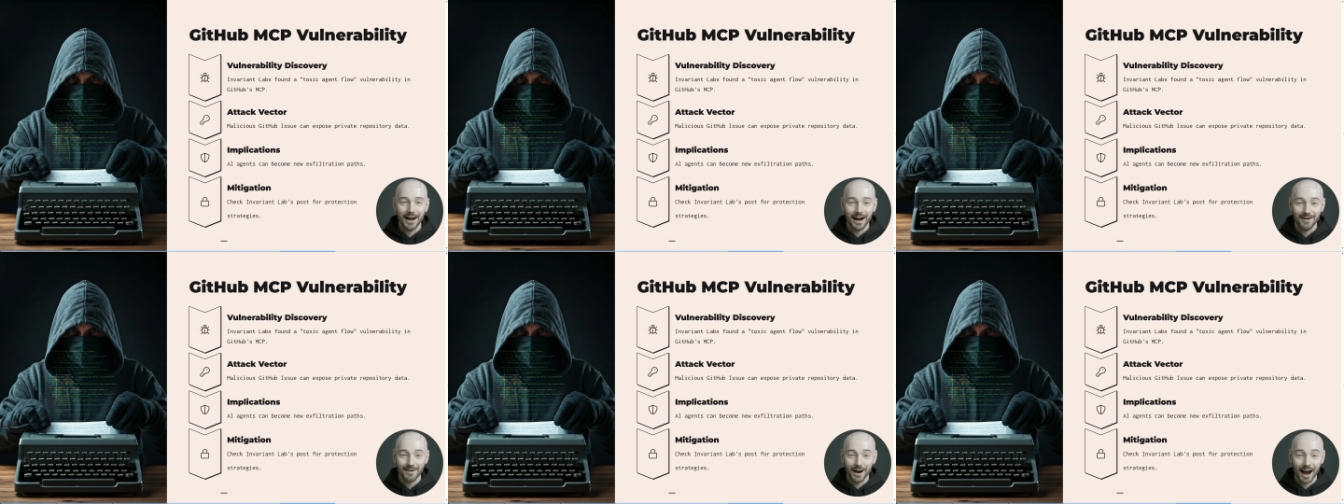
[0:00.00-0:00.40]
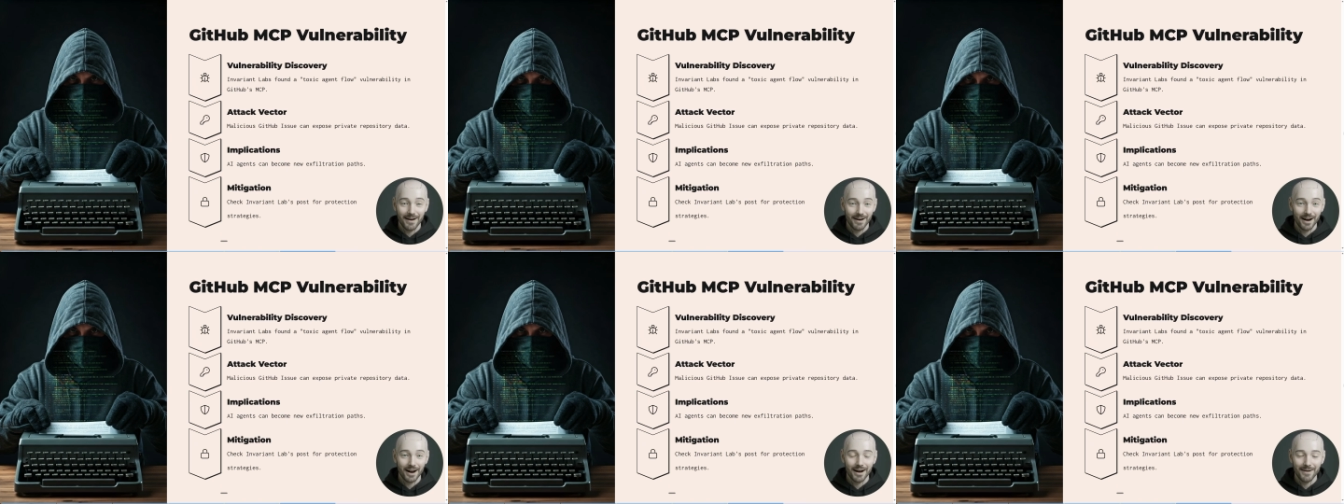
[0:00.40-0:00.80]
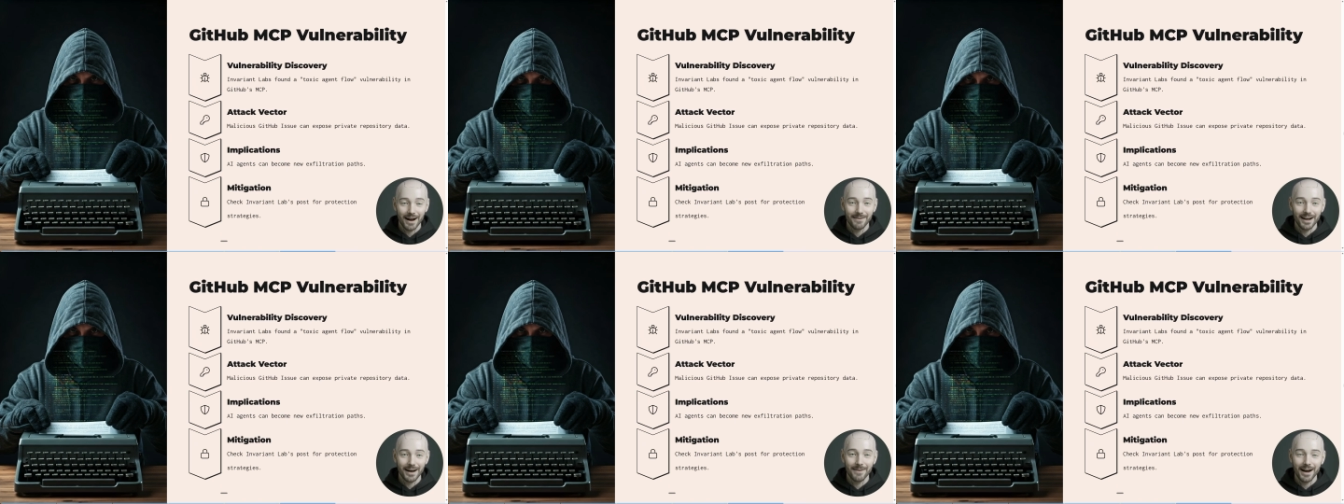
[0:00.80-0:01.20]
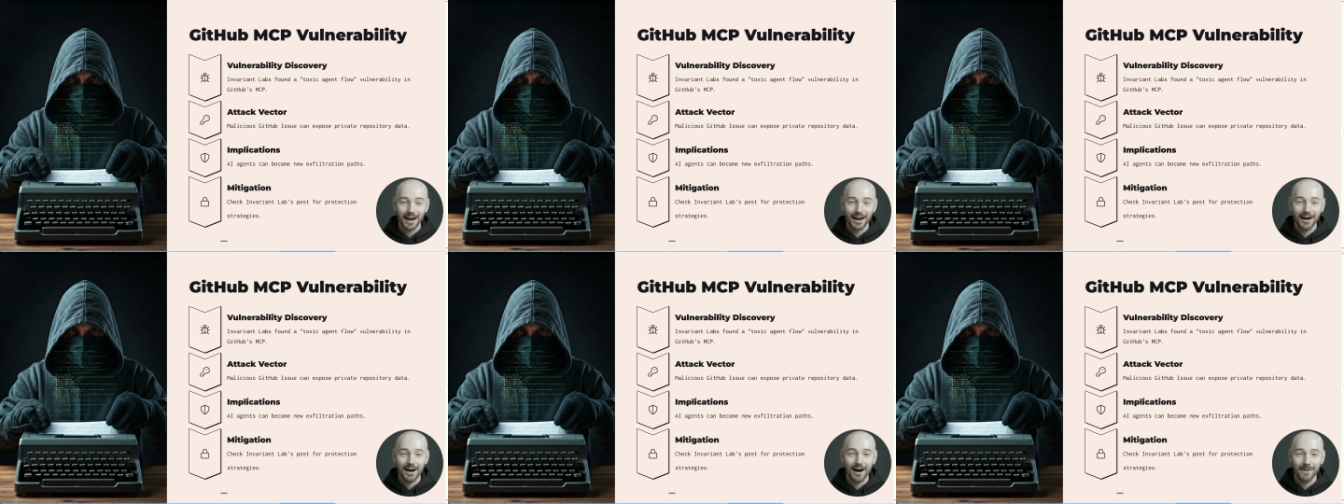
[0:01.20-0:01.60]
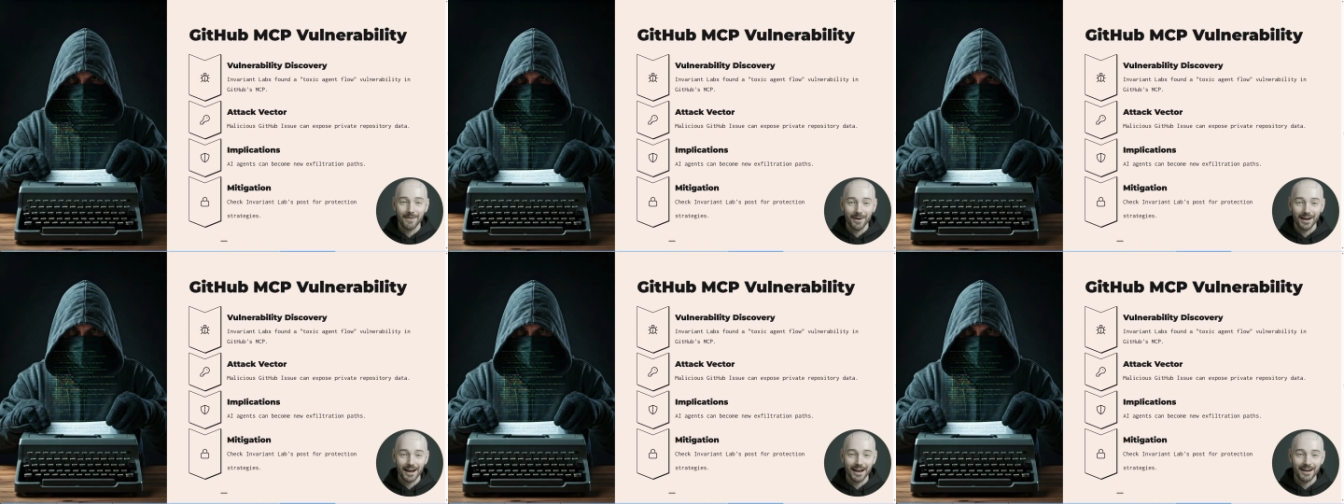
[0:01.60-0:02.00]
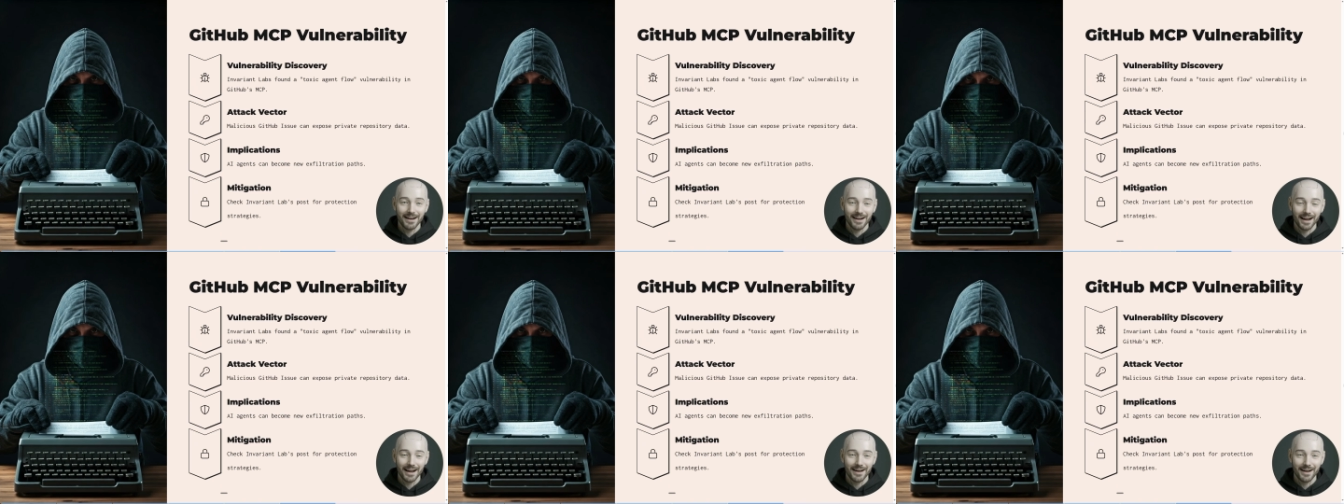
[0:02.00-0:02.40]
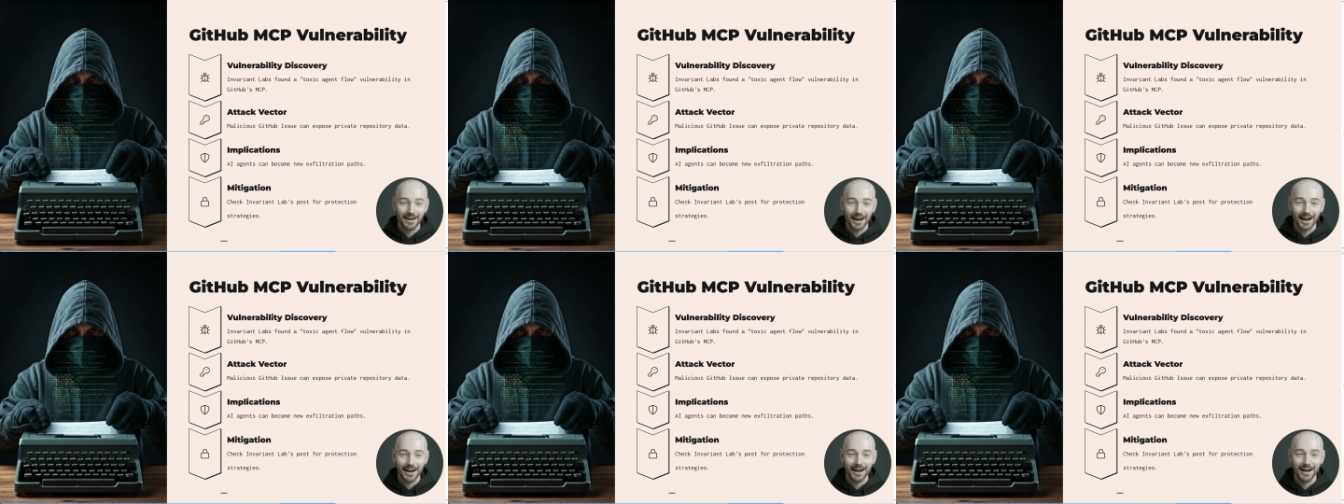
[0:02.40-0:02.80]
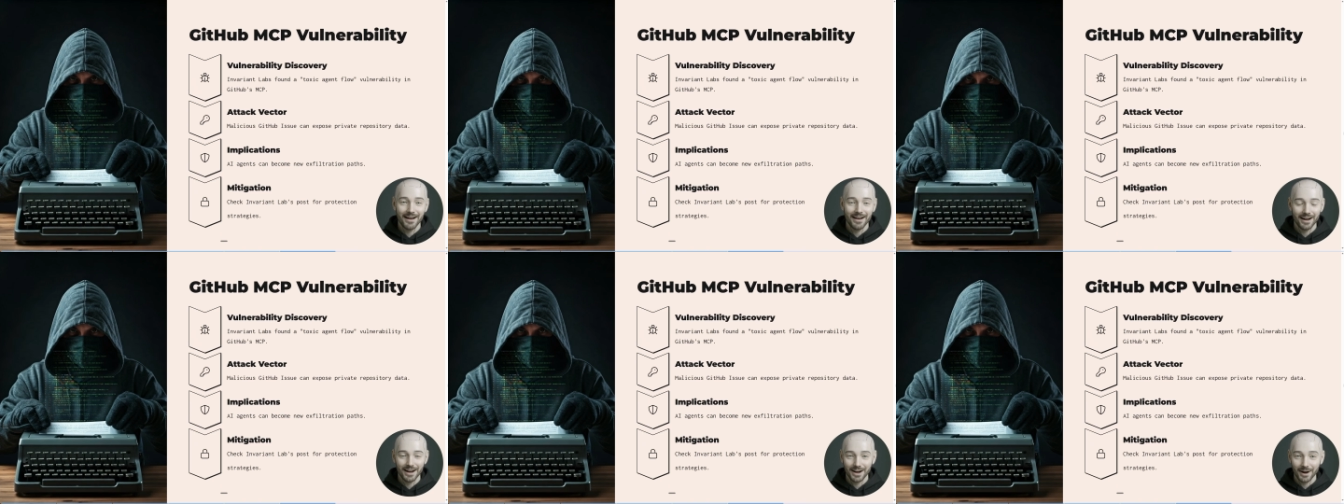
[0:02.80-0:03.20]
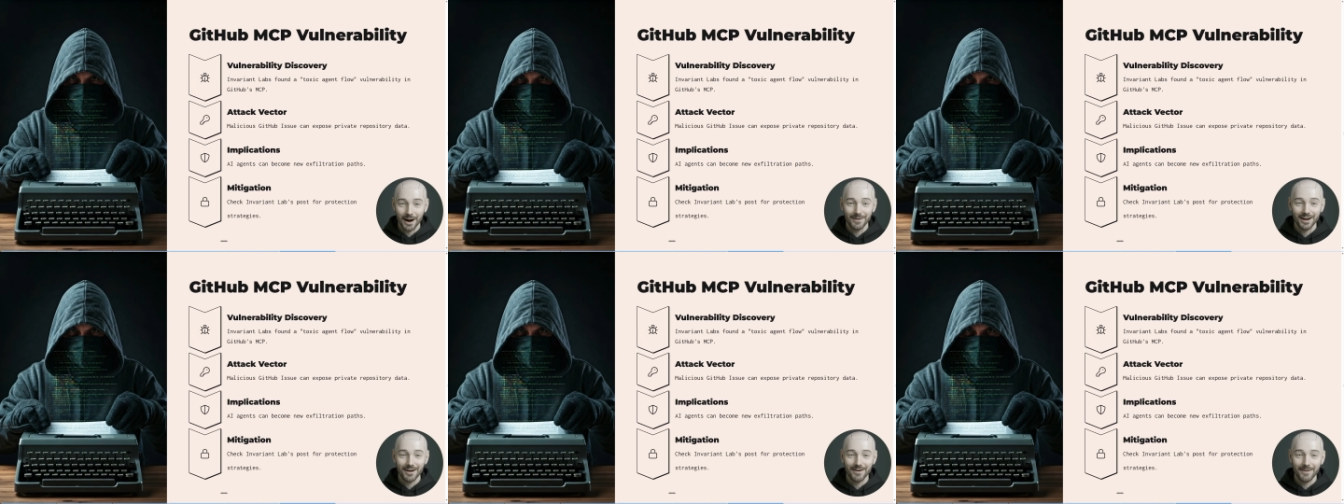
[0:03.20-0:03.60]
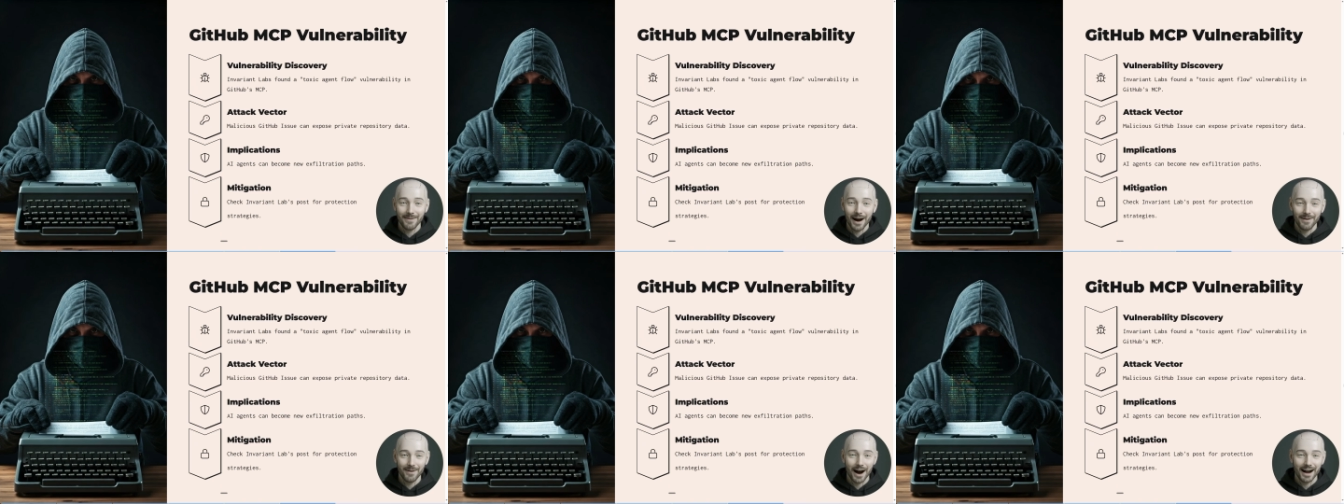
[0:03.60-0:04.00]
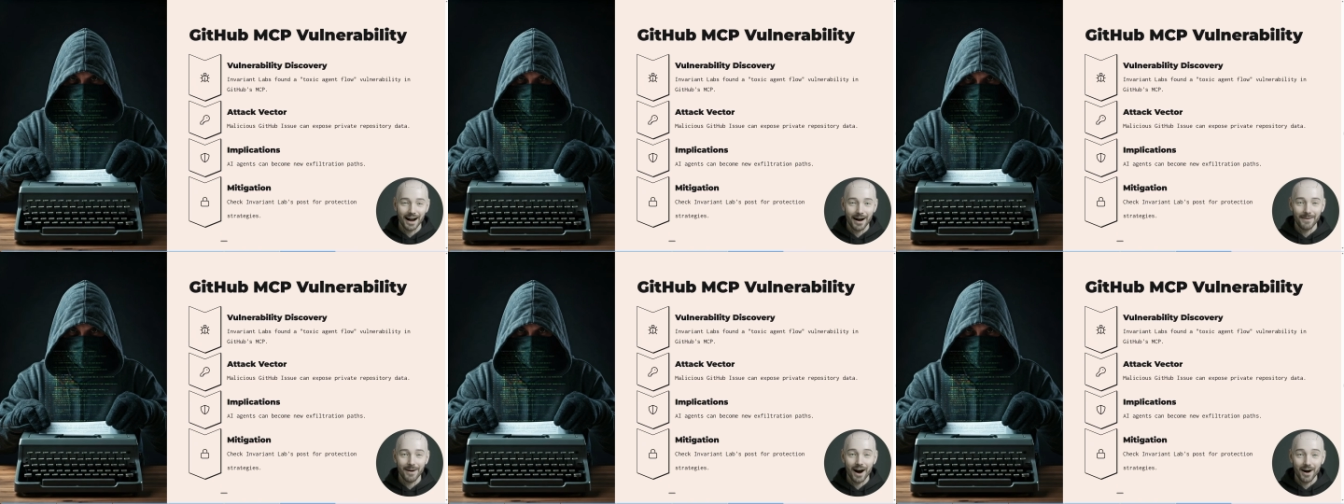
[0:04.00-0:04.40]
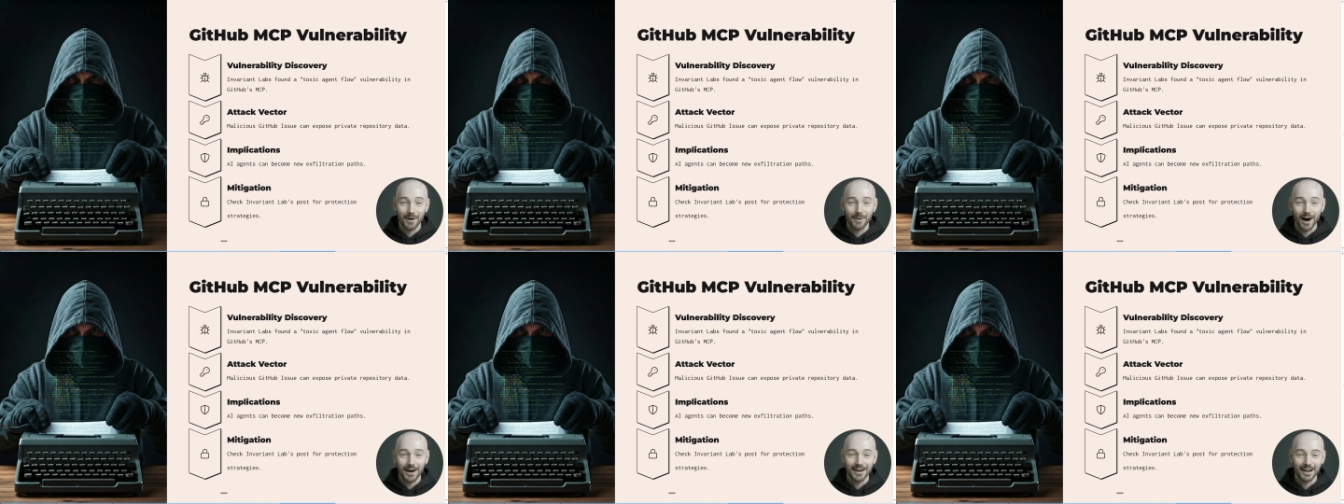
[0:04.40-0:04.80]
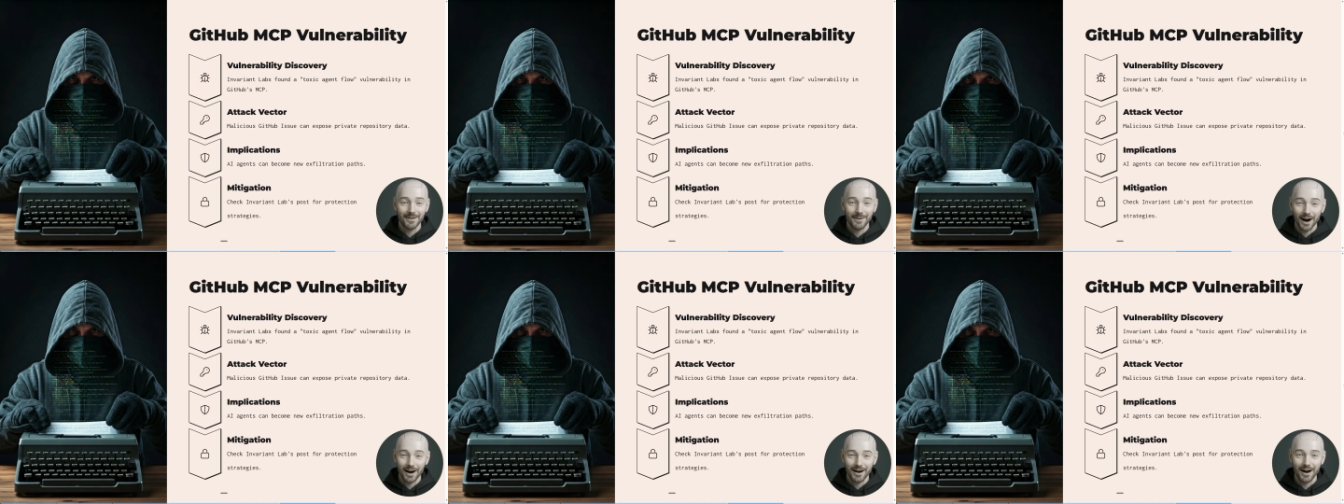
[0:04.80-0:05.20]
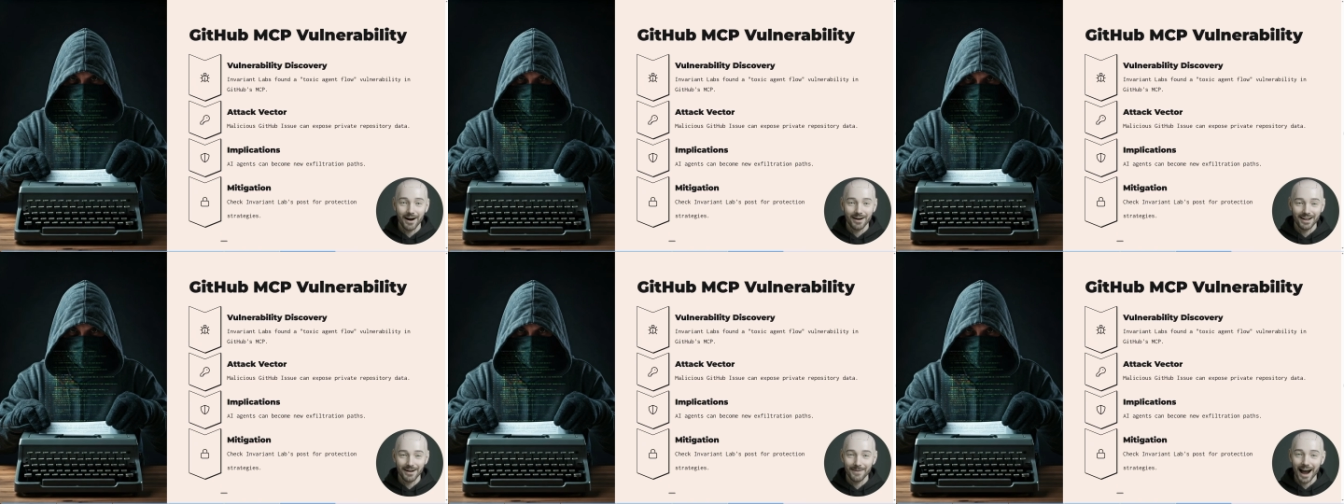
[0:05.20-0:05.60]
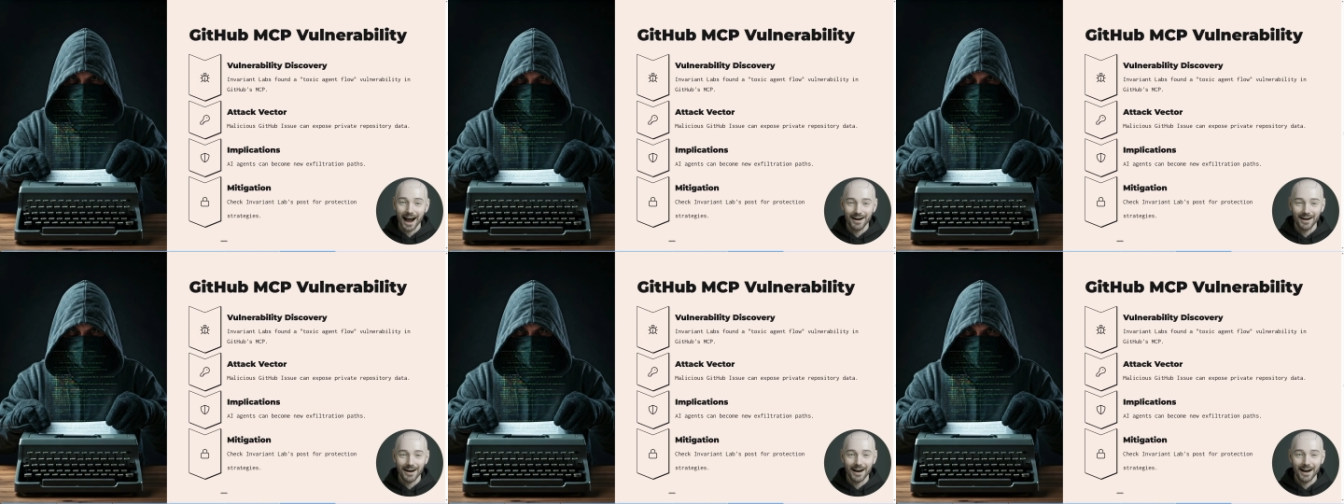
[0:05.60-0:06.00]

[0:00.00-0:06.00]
If you haven't heard of MCP, please see the link in the description for my write-up on what this protocol is about